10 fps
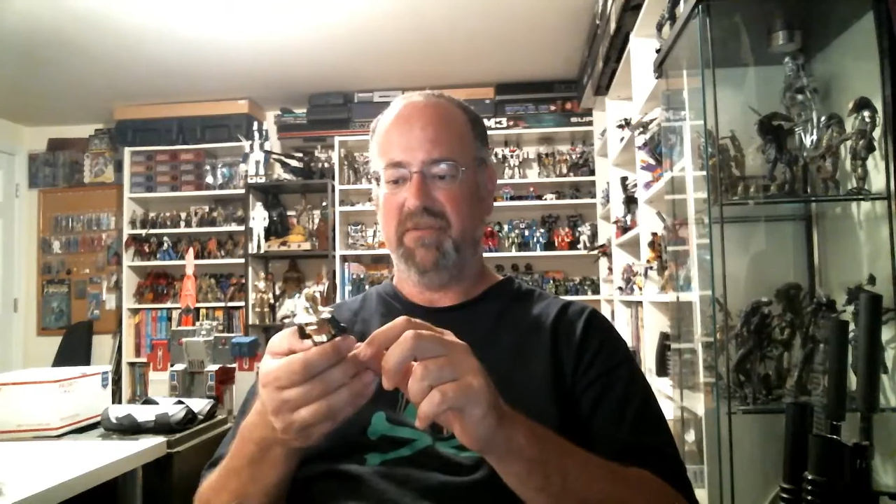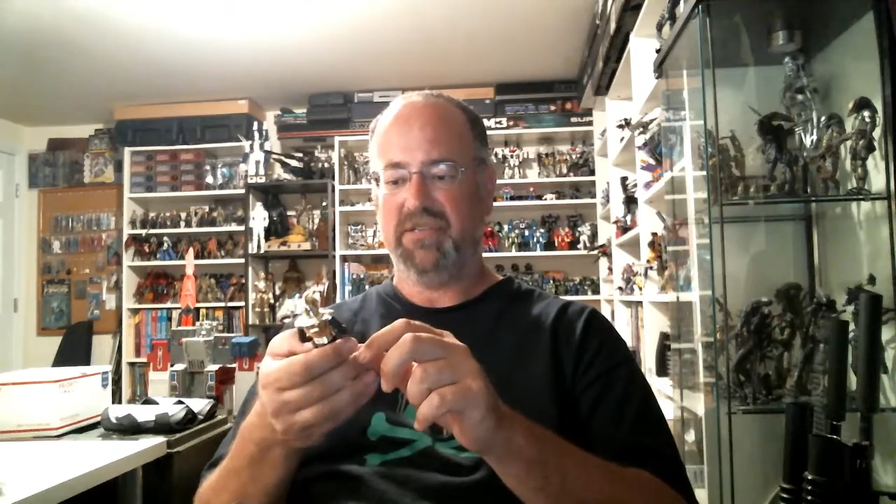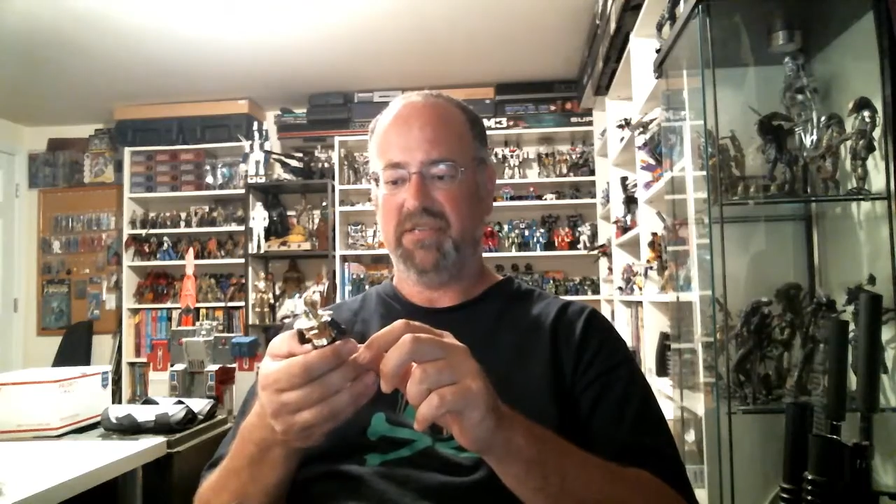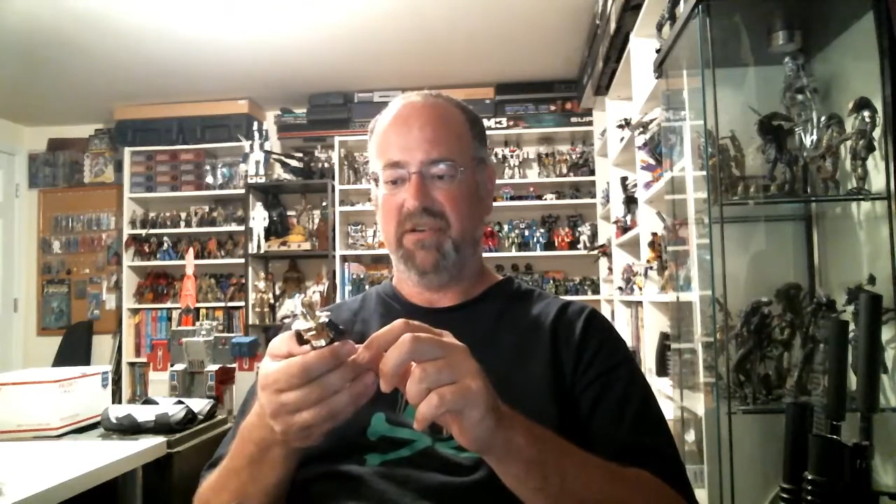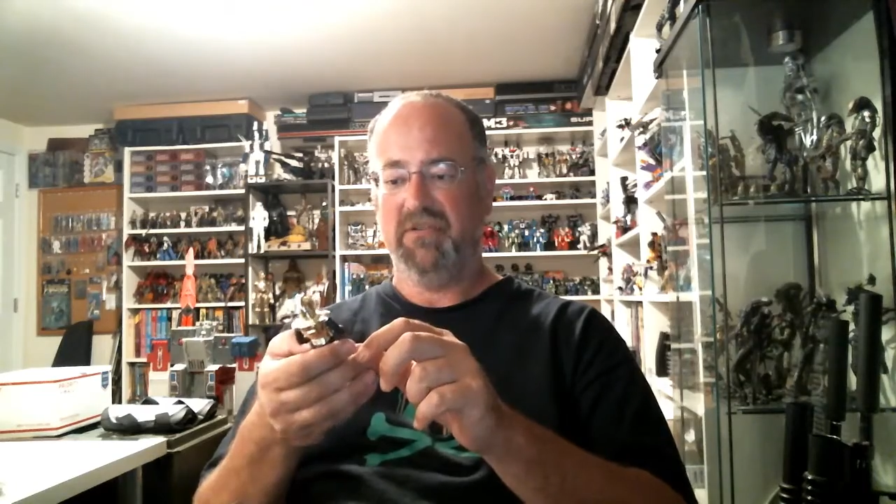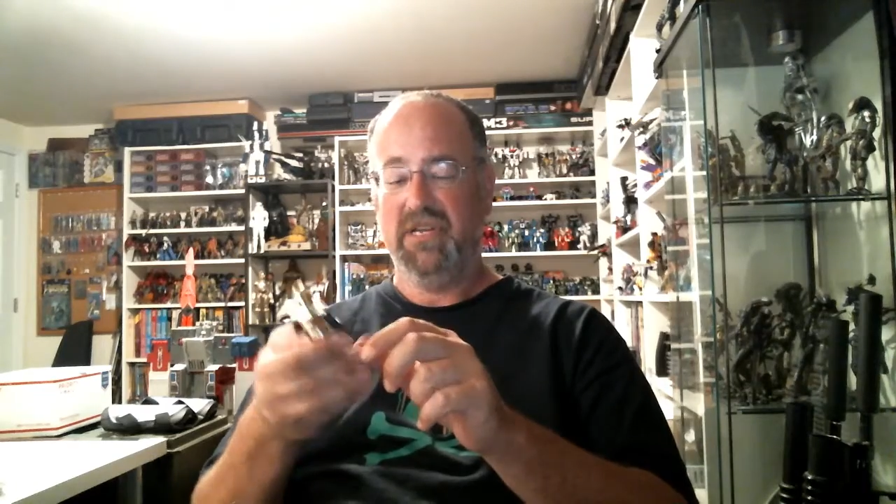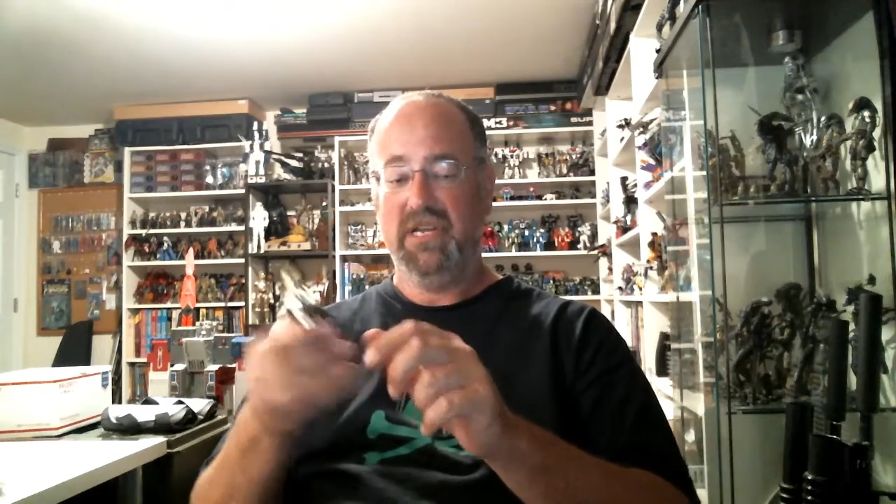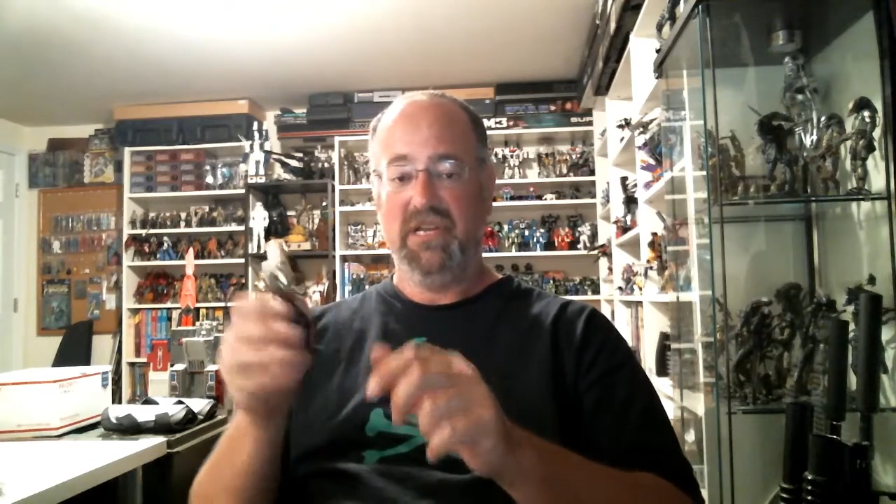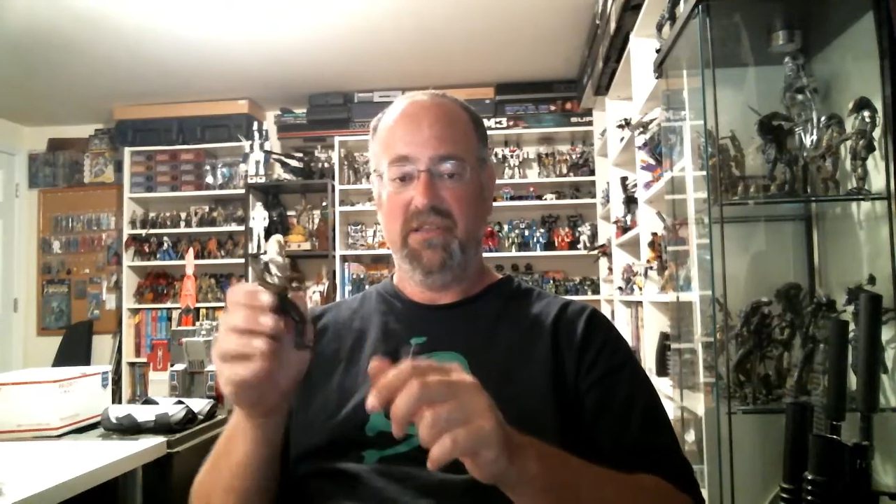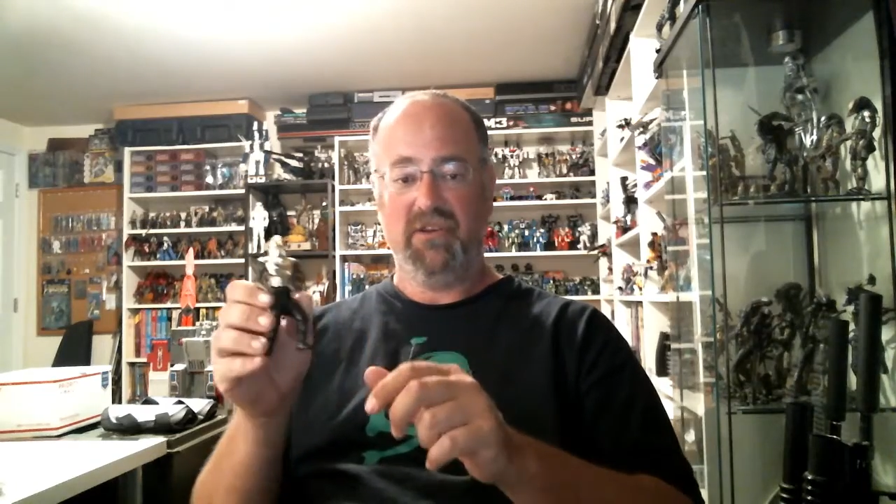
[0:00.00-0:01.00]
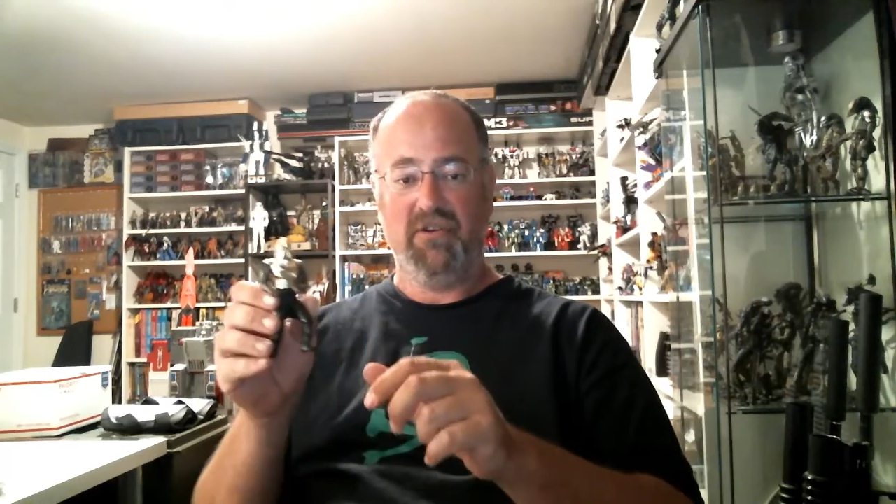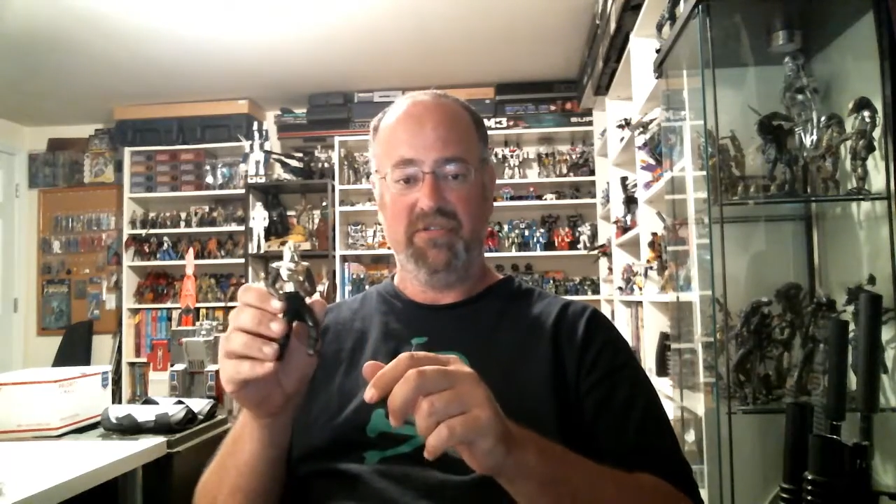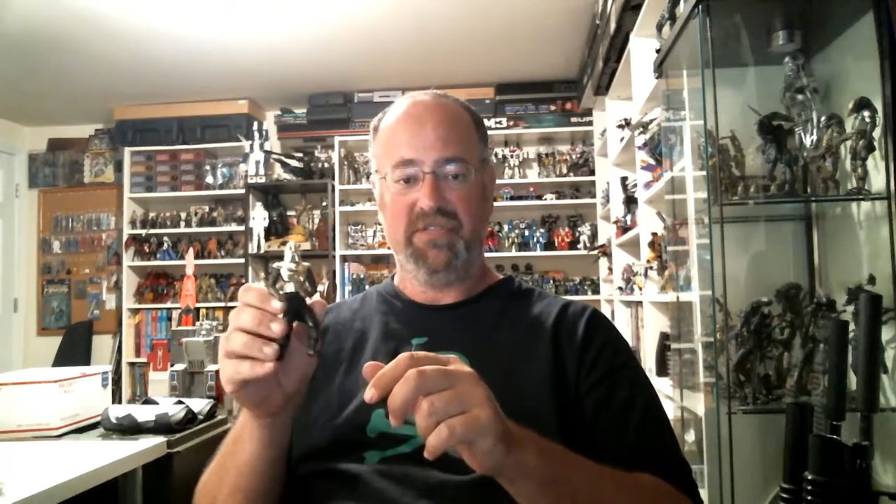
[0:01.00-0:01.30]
So the gold